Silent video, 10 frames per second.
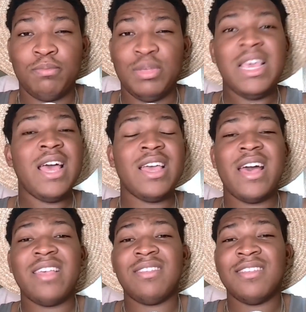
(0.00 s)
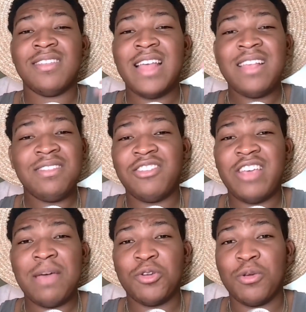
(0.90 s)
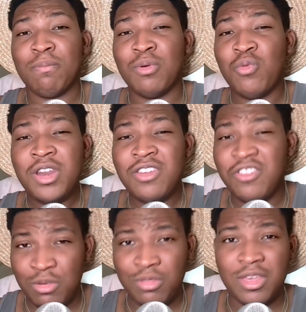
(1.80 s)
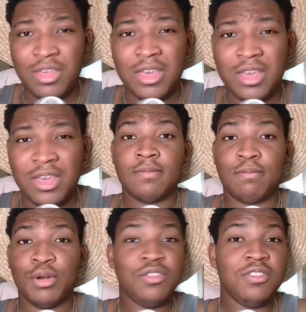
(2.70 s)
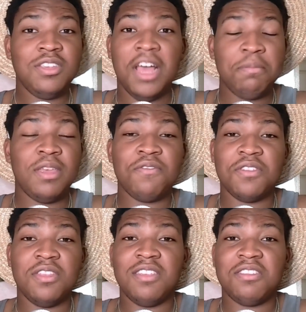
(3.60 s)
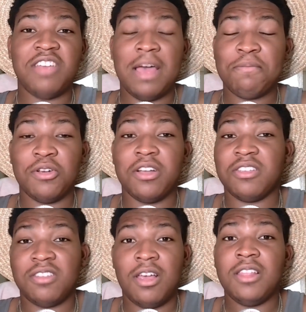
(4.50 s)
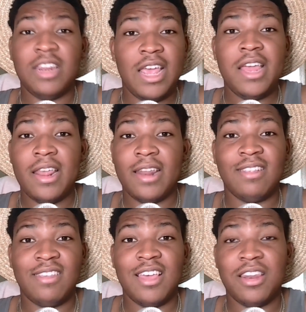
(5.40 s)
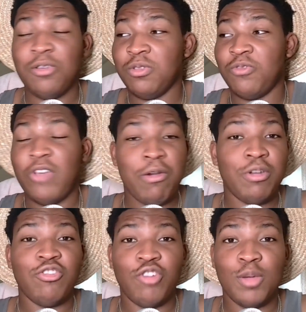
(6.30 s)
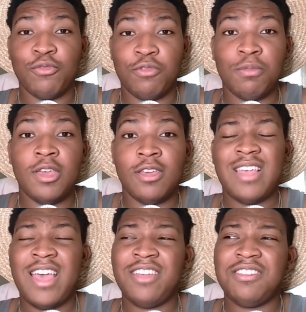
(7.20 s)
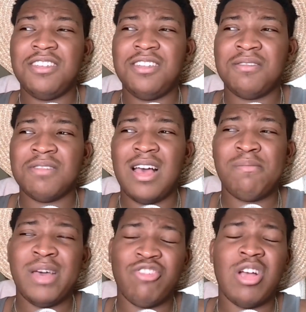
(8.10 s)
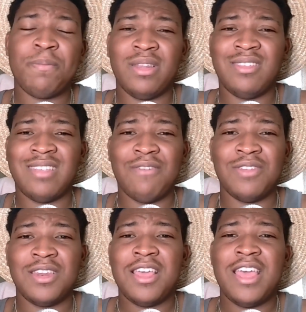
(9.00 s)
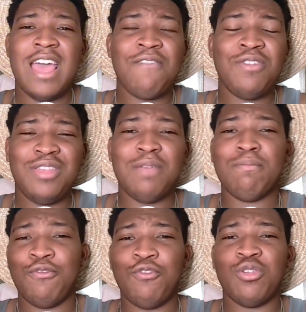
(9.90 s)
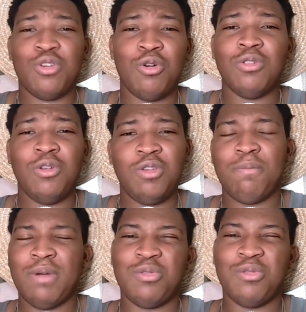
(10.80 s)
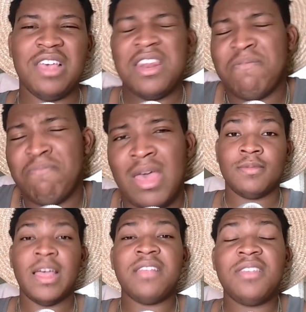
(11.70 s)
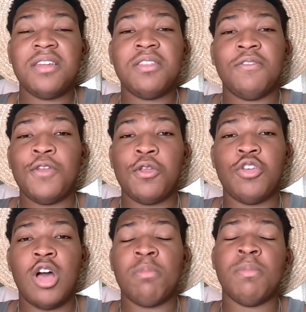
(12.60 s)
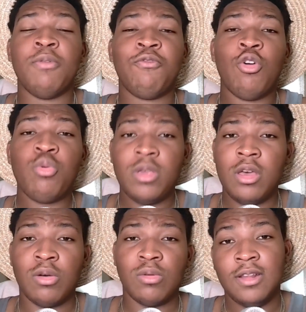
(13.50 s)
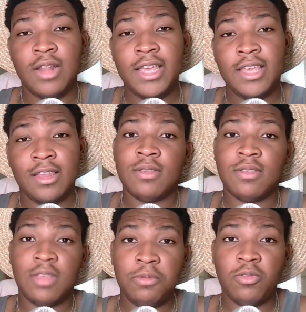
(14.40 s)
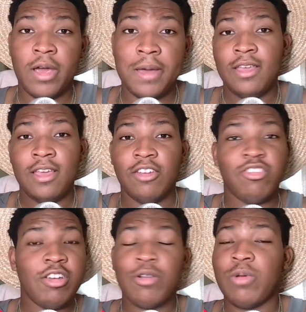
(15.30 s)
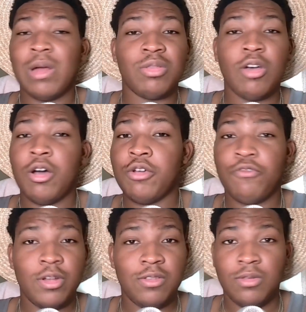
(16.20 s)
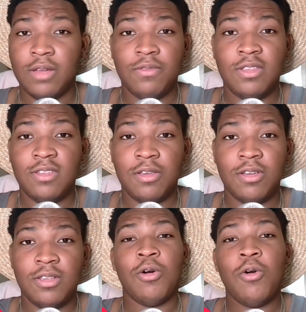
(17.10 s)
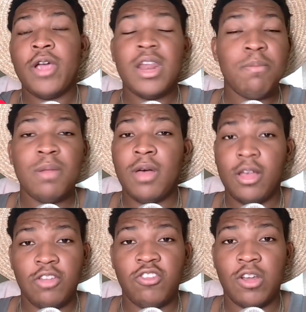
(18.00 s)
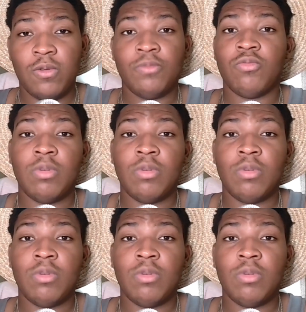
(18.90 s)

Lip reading: But yeah guys, that's the chapter, but what did you think about it? Personally, I'm giving this chapter a solid 8 out of 10. It was very enjoyable for me. Actually, I might drop it a 7. Everything before the whole Loki part was kind of meh. That's the end of the video, y'all, but before we go, like it, subscribe, and share it around with all your friends who love this series, or anime and manga in general.